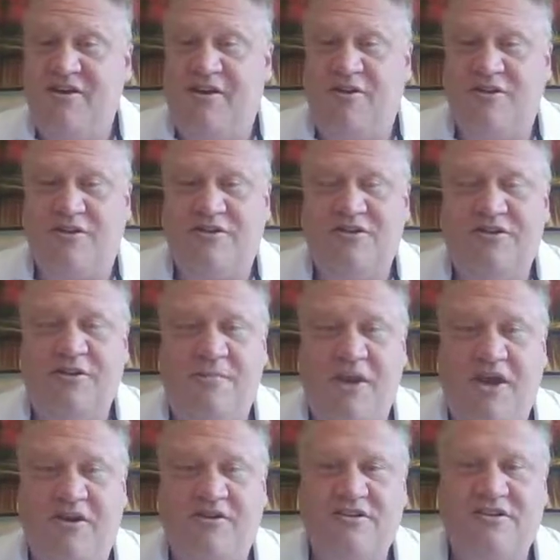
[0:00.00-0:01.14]
all currency
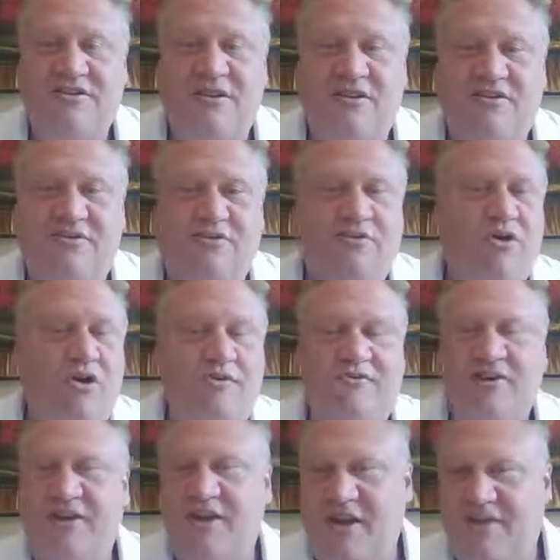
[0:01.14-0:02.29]
pairs through
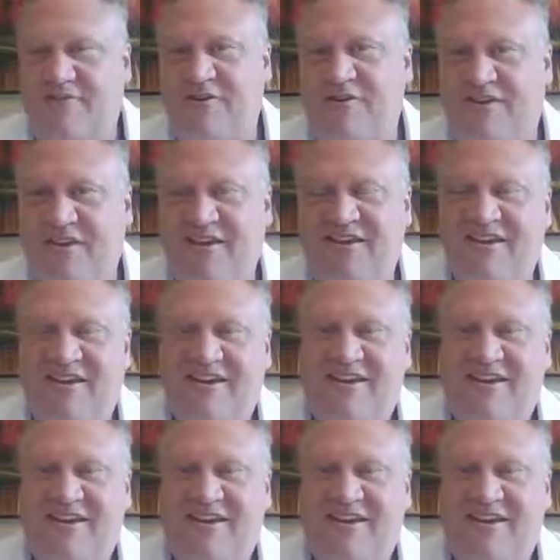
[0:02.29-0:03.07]
COVID, everything.